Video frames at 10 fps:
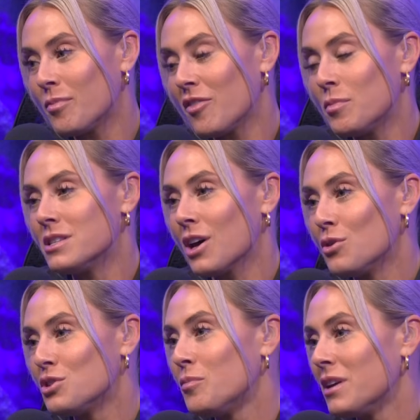I've been
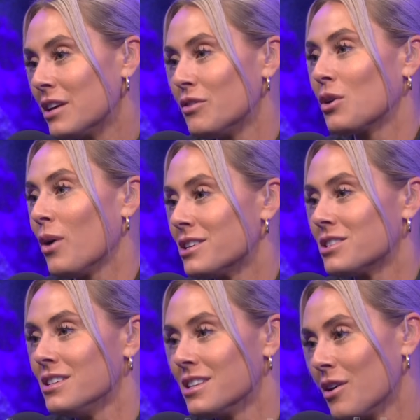told you've been given the
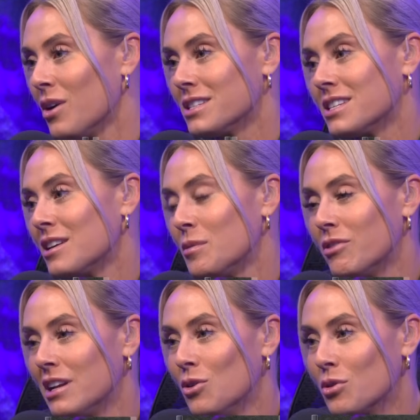questions, otherwise it's going to be
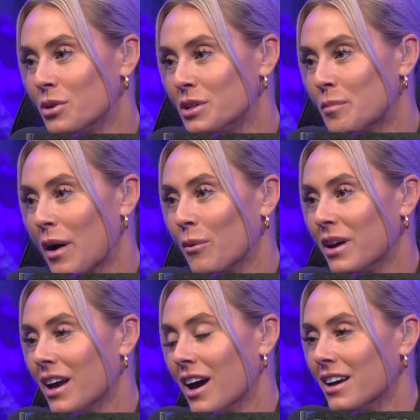really awkward. But
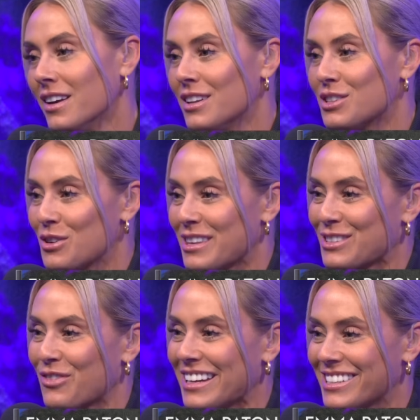we do
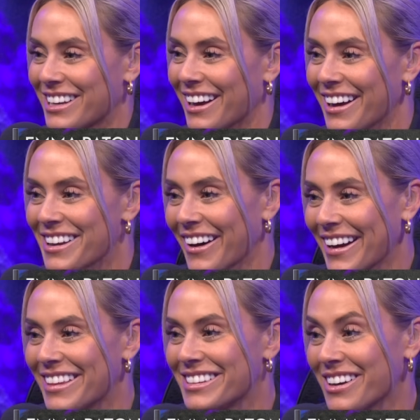this feature, A
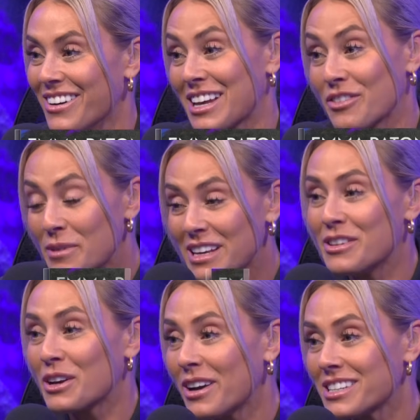Night at the Darts. Have you been
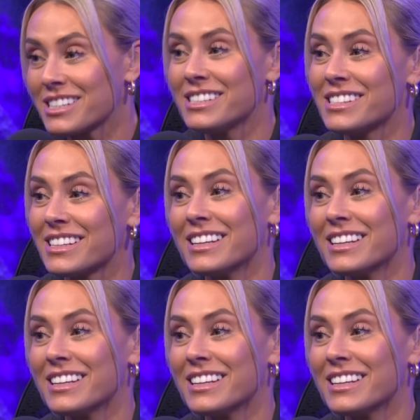given the questions?